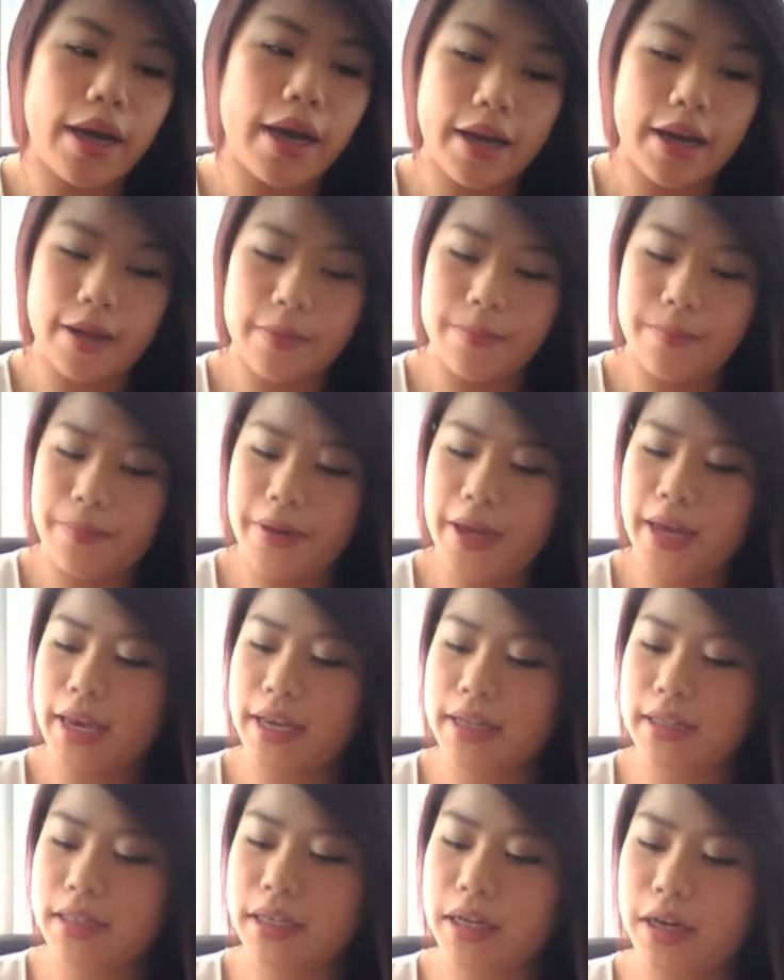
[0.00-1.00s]
I
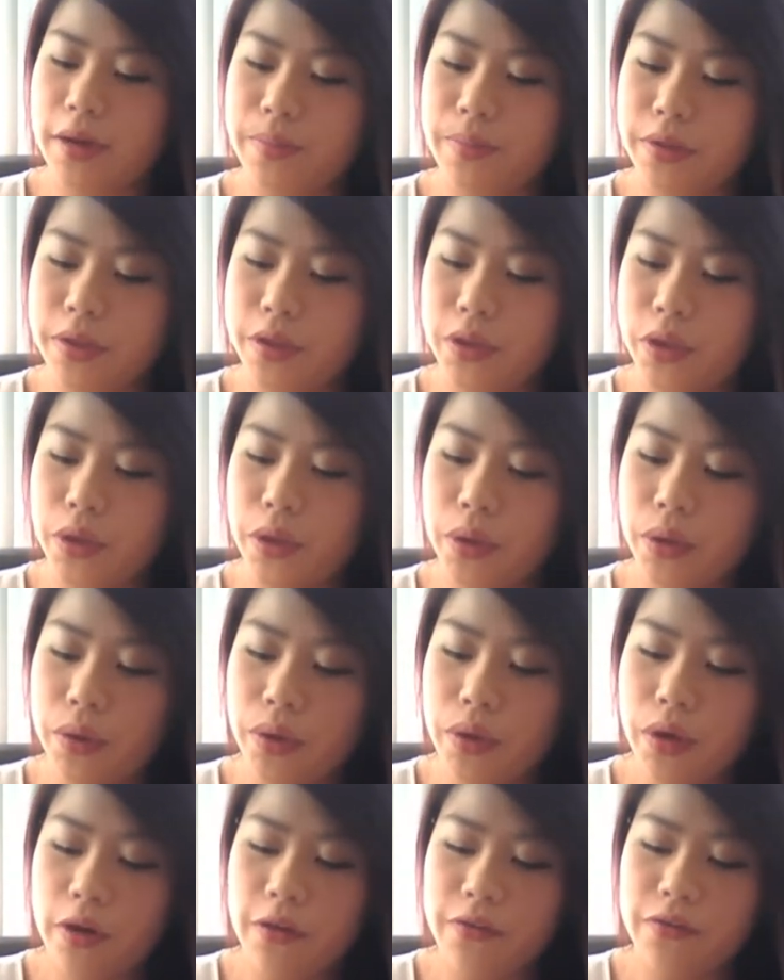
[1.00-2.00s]
picked up
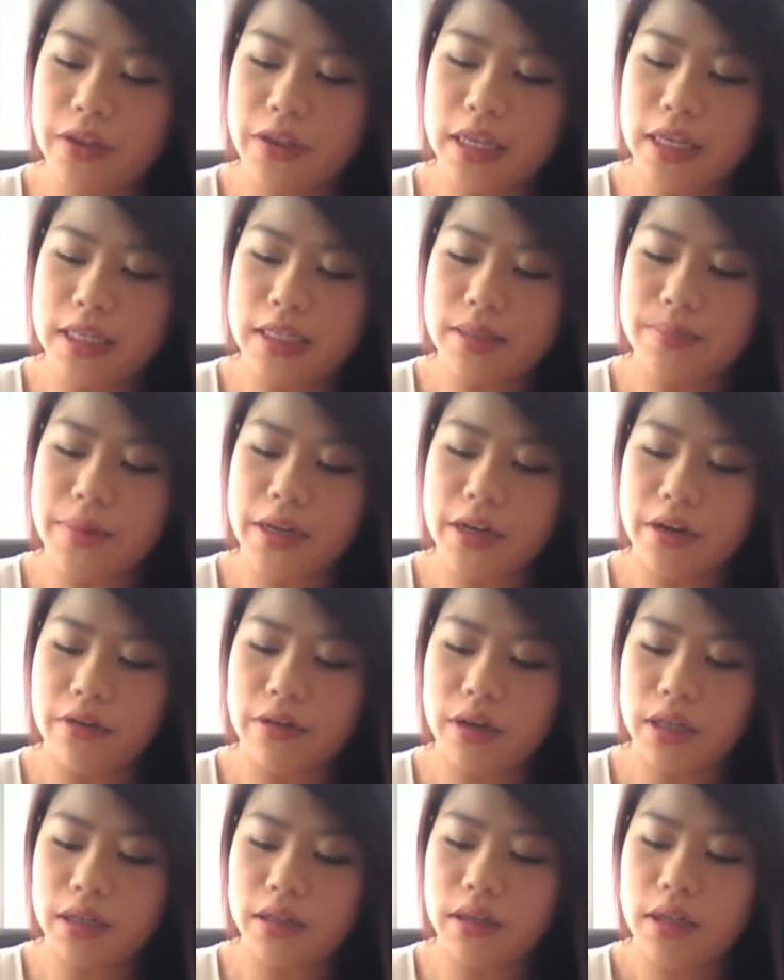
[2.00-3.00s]
two of these
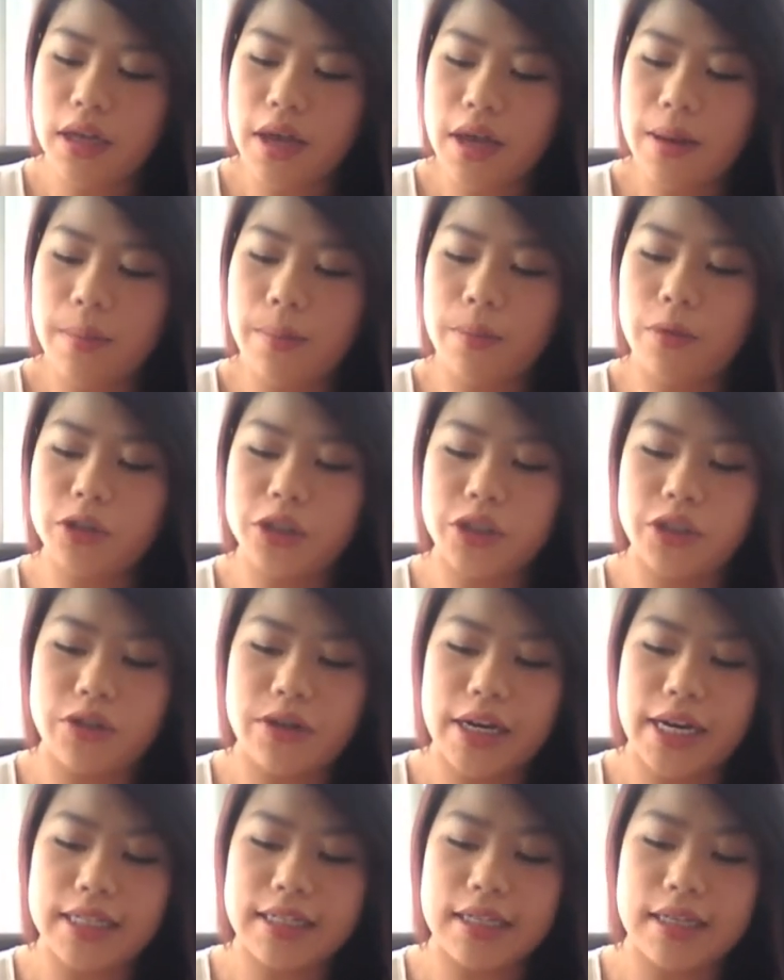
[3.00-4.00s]
mineral
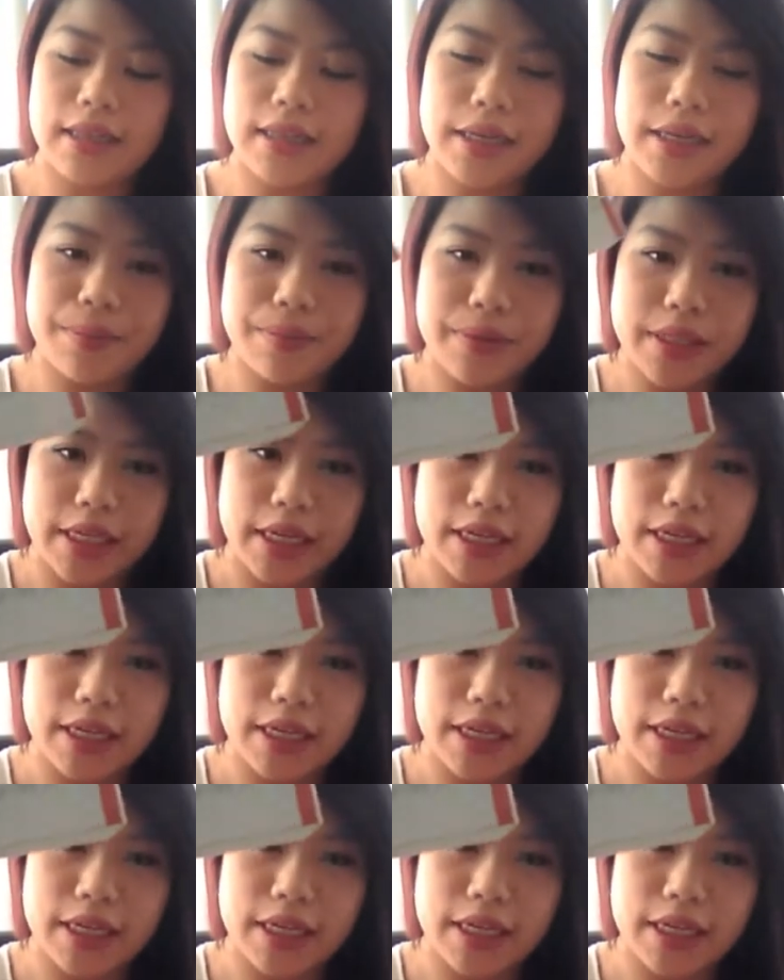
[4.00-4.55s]
moisturizing lip